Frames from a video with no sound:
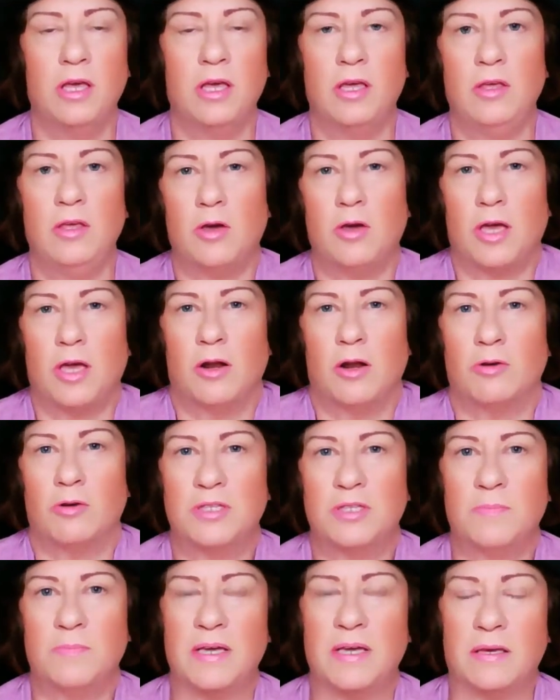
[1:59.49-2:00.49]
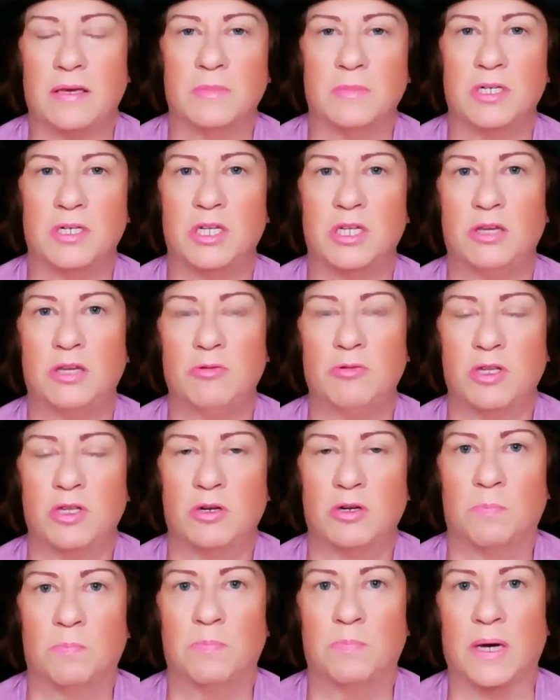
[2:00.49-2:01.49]
you can also make them into cute little
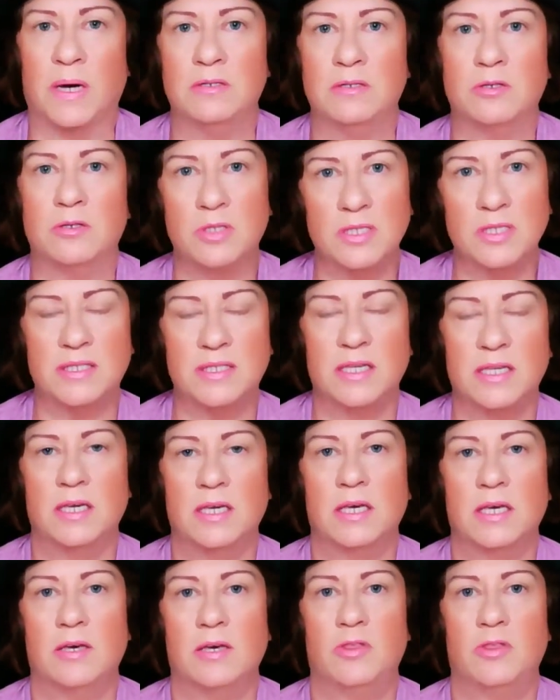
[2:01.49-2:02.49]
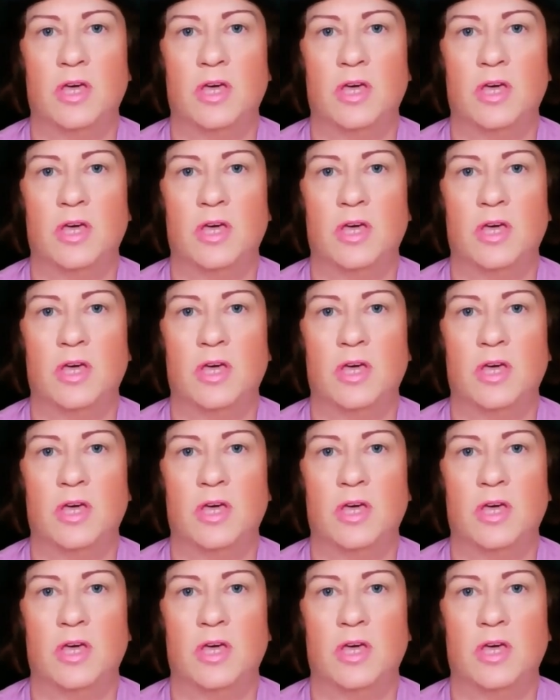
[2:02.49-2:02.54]
bundles that